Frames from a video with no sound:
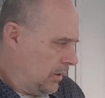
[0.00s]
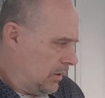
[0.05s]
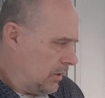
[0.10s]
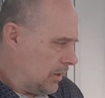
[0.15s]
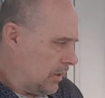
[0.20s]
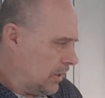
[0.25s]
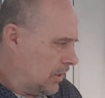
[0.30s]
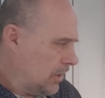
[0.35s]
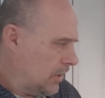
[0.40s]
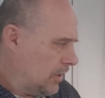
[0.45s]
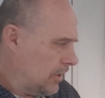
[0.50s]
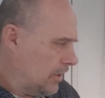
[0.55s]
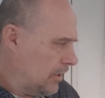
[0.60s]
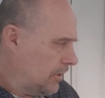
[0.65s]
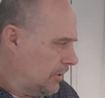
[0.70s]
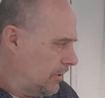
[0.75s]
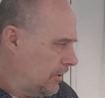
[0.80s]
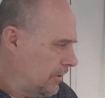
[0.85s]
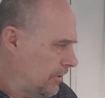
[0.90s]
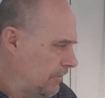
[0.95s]

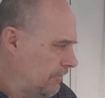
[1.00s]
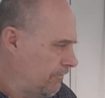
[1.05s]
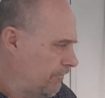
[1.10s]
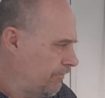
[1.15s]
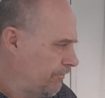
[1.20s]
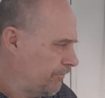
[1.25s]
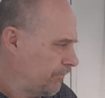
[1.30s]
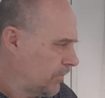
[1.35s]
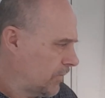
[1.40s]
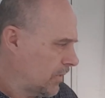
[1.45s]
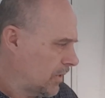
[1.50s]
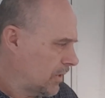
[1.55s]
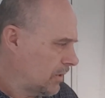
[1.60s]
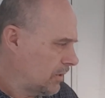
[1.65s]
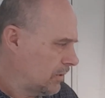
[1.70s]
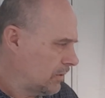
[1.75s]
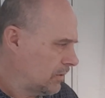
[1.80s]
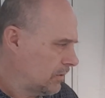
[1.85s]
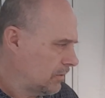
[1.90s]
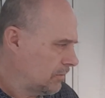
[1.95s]
I
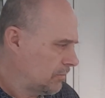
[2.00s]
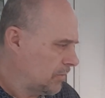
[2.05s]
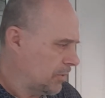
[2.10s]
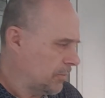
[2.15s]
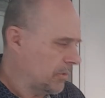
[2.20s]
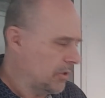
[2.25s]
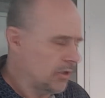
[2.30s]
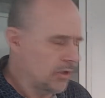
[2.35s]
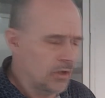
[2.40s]
mean,